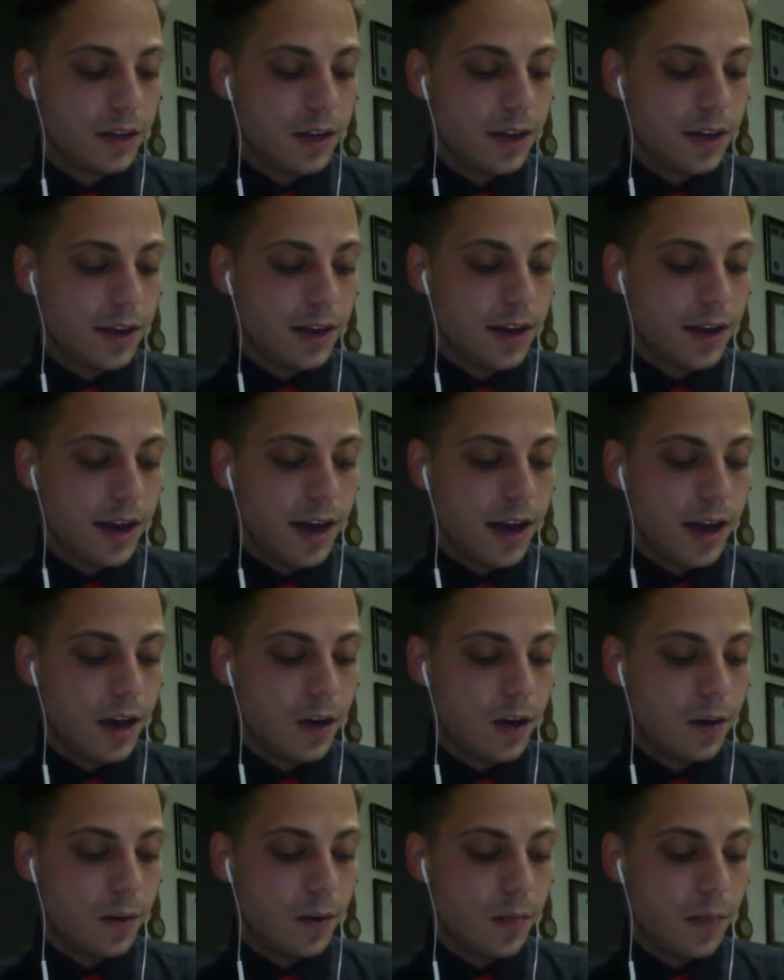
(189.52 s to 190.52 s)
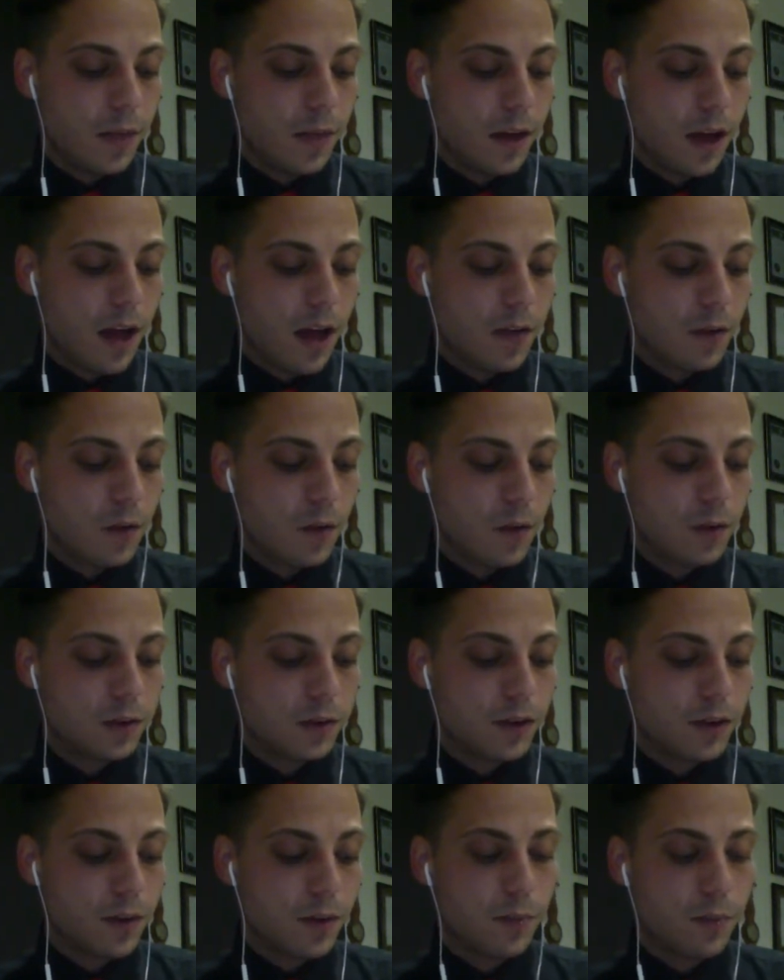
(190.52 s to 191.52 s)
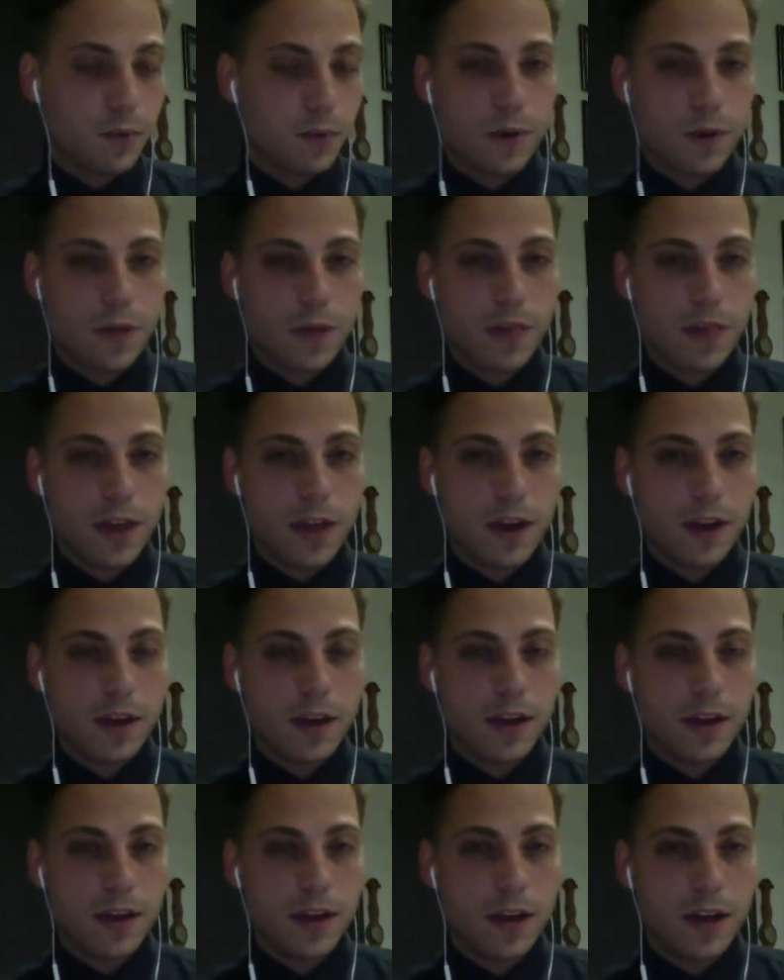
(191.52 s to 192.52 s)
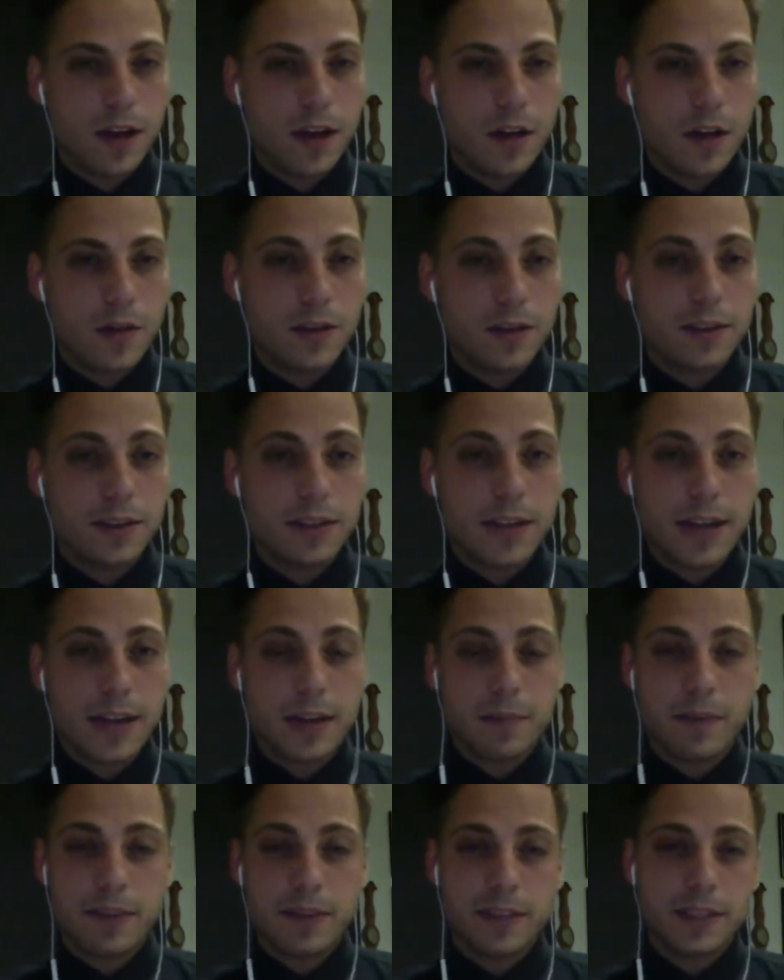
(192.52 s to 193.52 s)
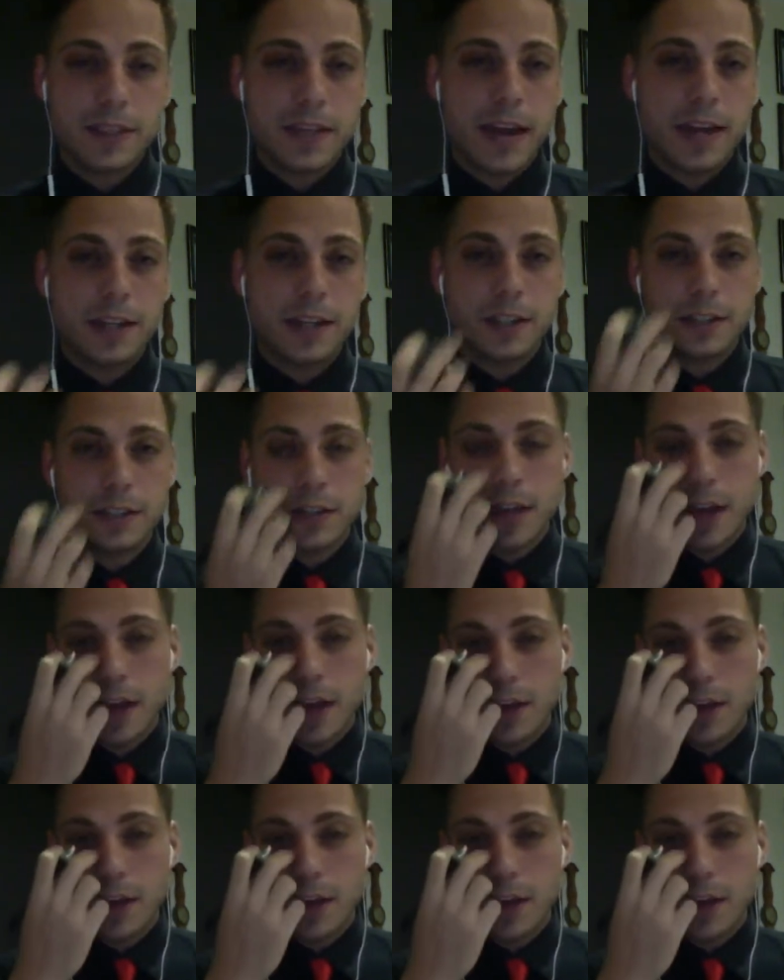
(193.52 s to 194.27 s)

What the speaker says: Now, I've also put on there, on the second presentation,